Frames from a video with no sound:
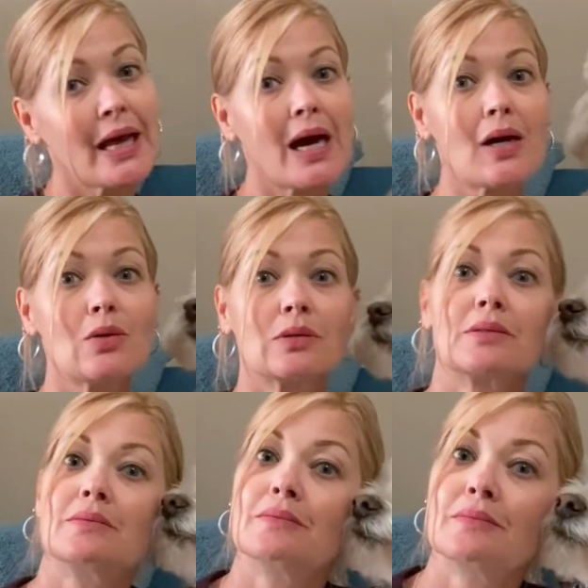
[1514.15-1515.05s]
now?
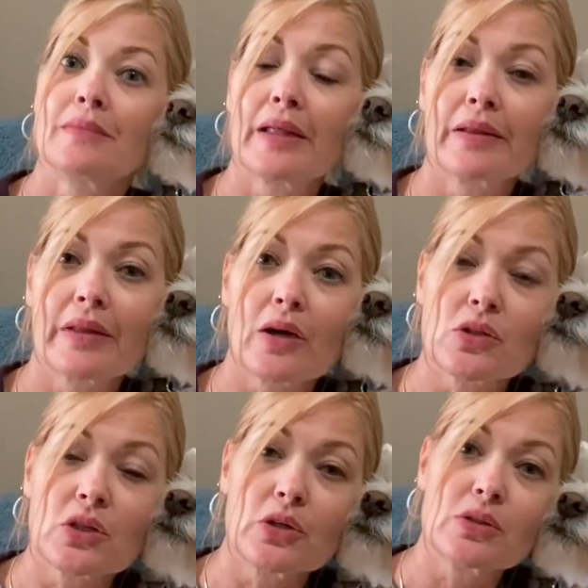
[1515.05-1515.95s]
I think they all
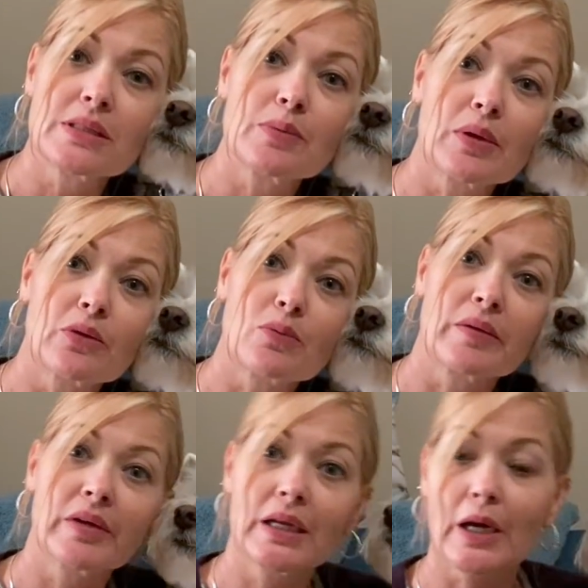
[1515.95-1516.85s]
saw you sleeping through my
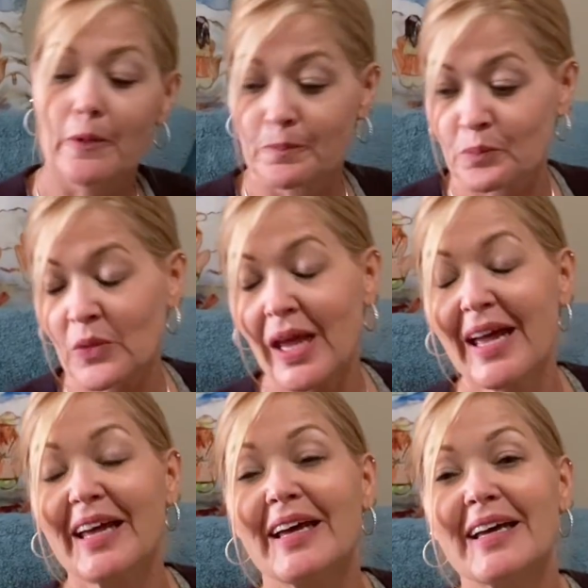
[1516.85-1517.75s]
video.
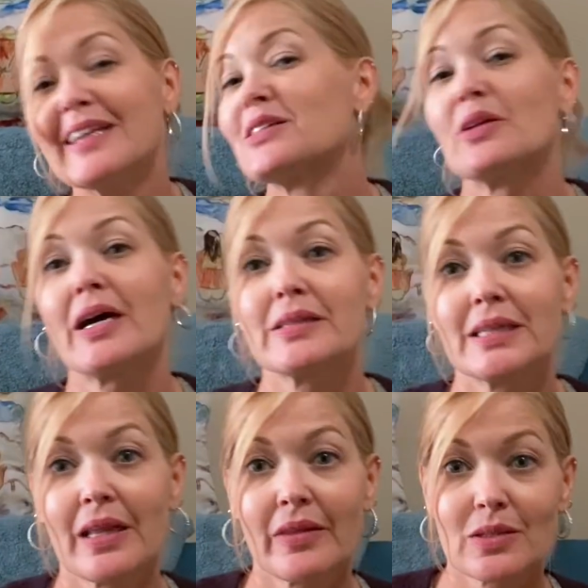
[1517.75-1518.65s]
So now
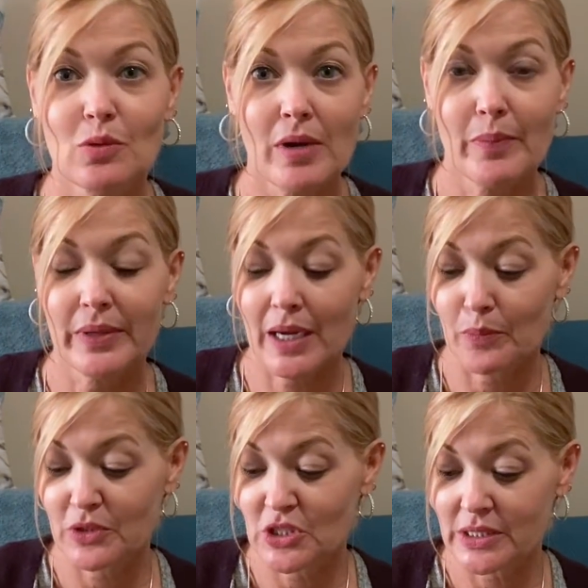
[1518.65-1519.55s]
Zena thinks we're wrapping
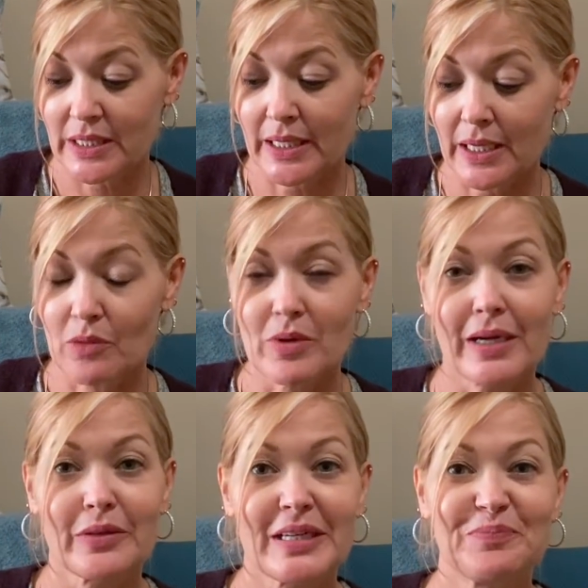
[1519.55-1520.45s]
up and she's going to get
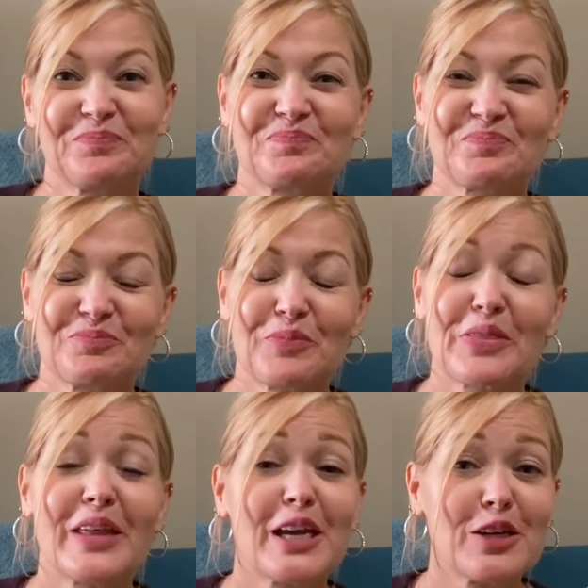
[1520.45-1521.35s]
rowdy.
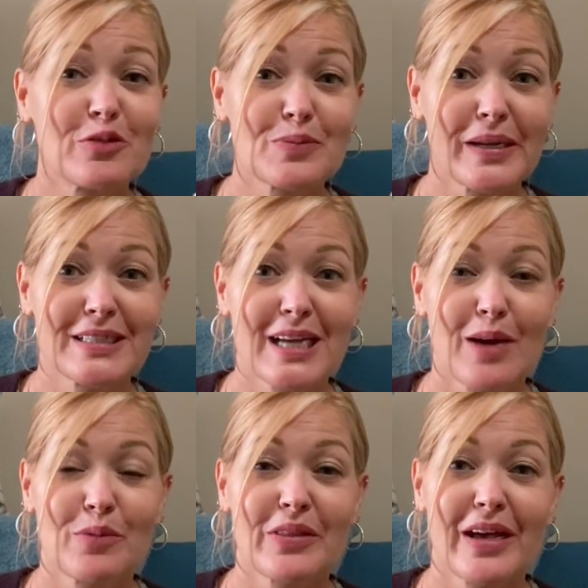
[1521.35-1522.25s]
But thank you for spending
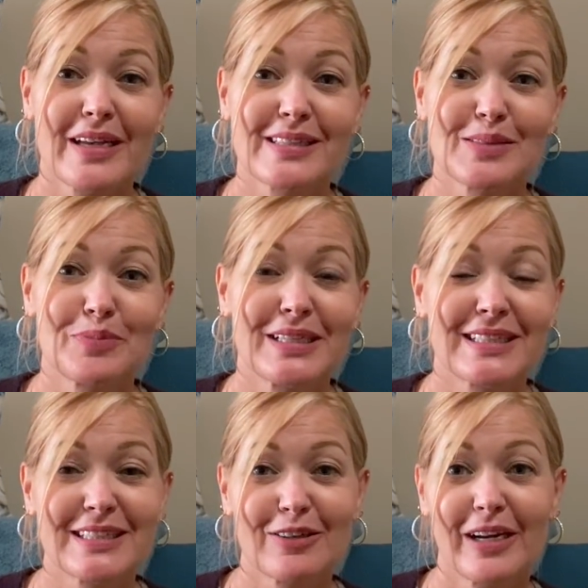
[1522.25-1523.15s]
time with us. Please
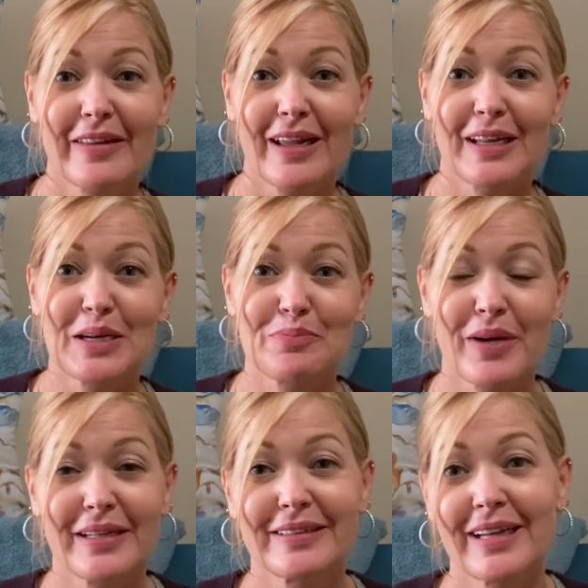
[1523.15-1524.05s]
consider hitting that like
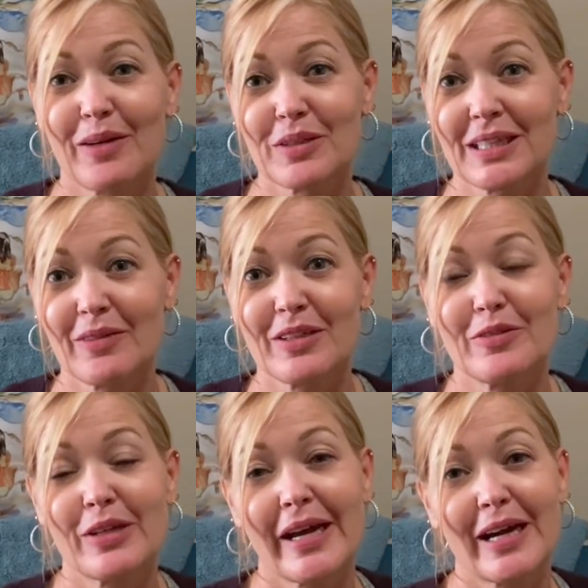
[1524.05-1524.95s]
button. I would love it if
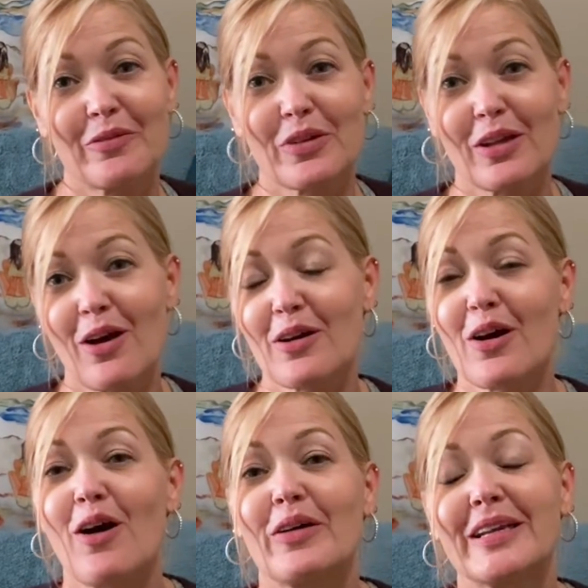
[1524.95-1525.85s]
you'd hang out for the long
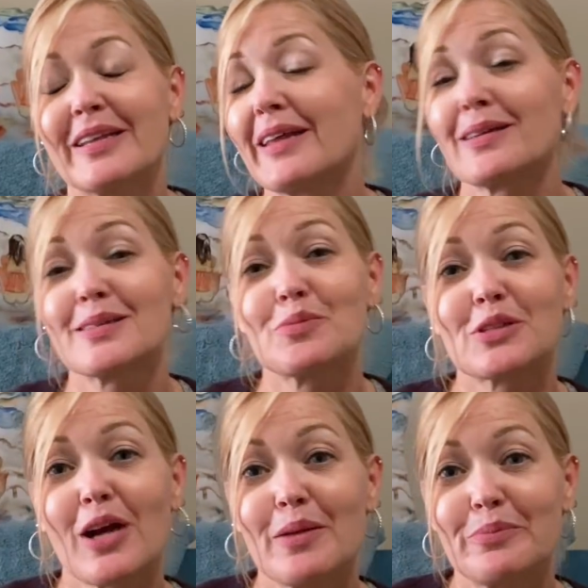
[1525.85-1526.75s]
haul and hit that
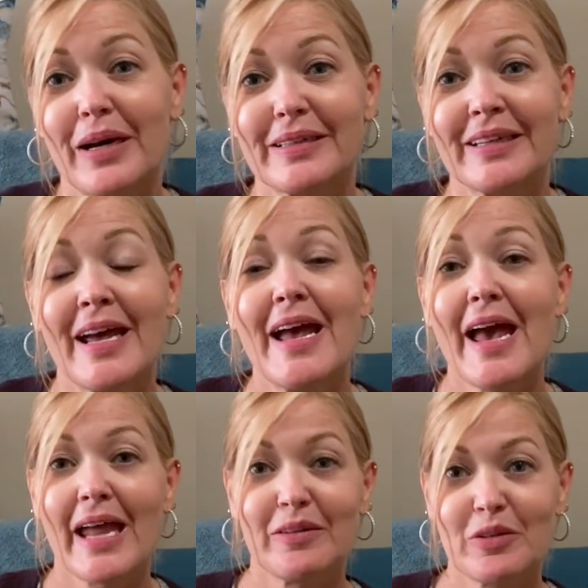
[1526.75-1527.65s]
subscribe button.
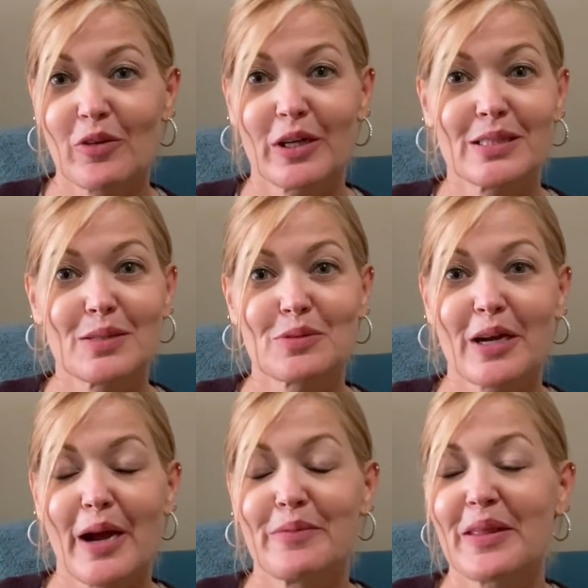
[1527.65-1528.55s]
And if you've already
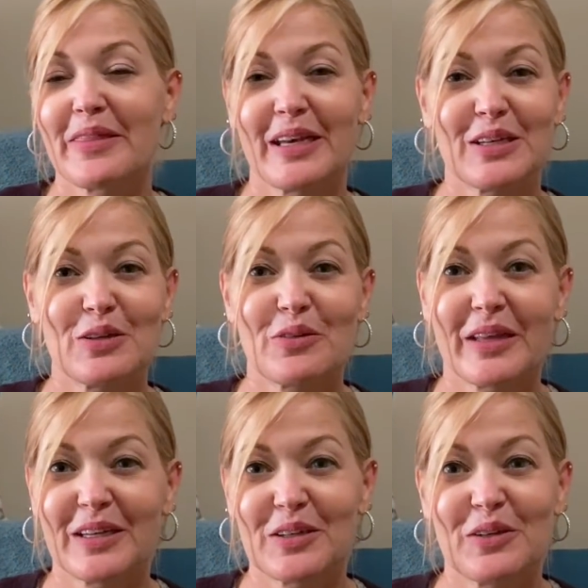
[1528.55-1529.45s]
subscribed, thank you,
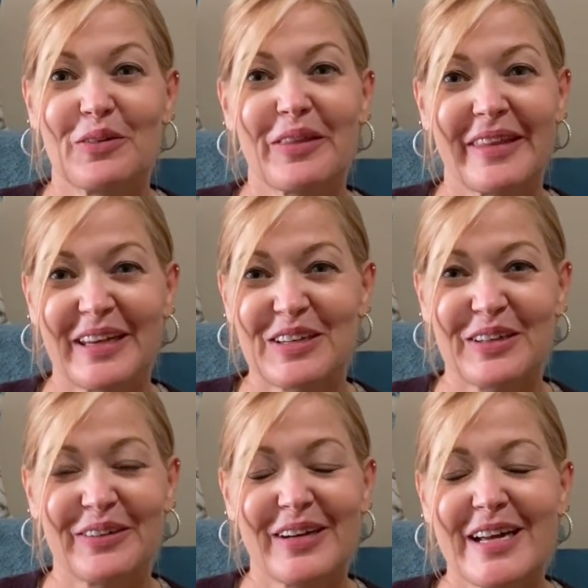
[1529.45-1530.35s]
thank you, thank
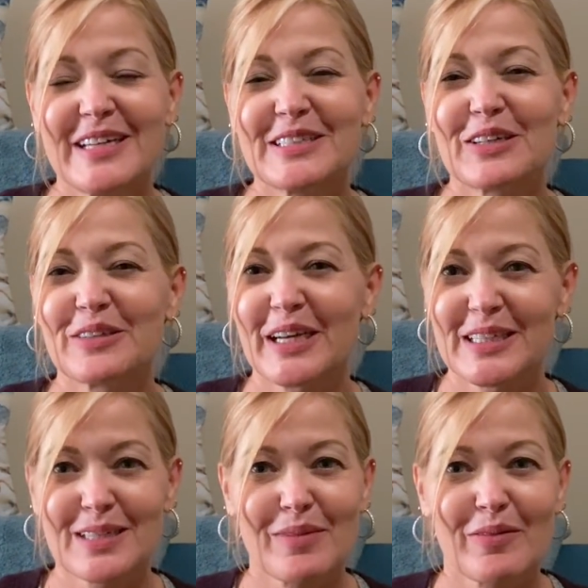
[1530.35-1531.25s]
you. Till
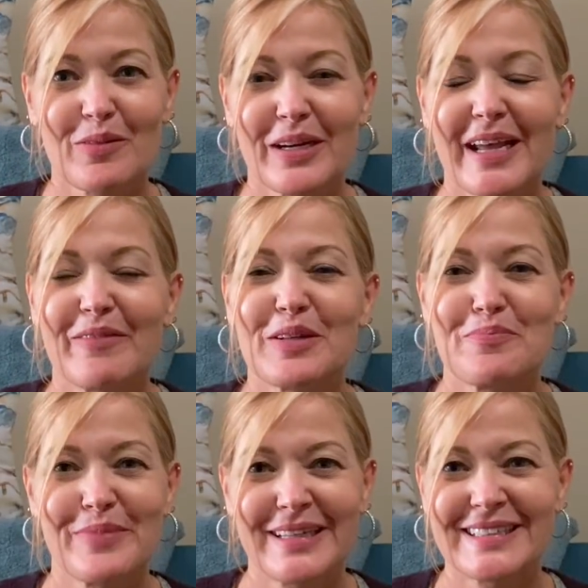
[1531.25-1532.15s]
next time, everyone, have an
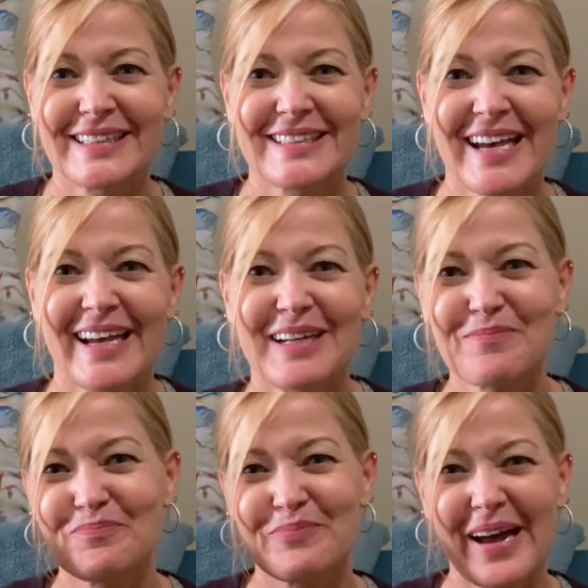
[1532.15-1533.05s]
amazing day.
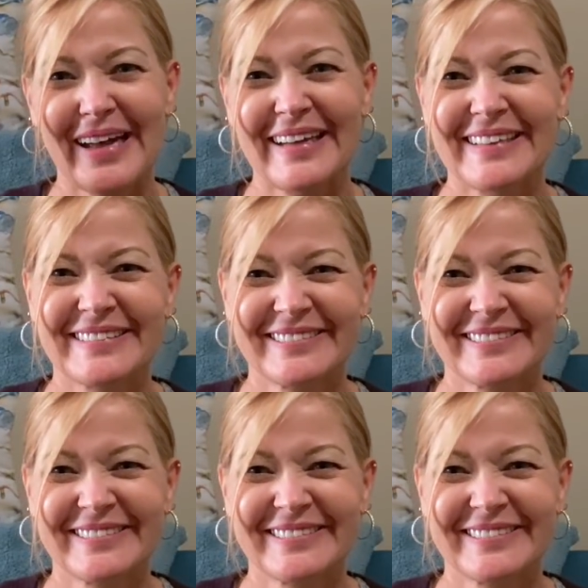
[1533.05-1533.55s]
Bye.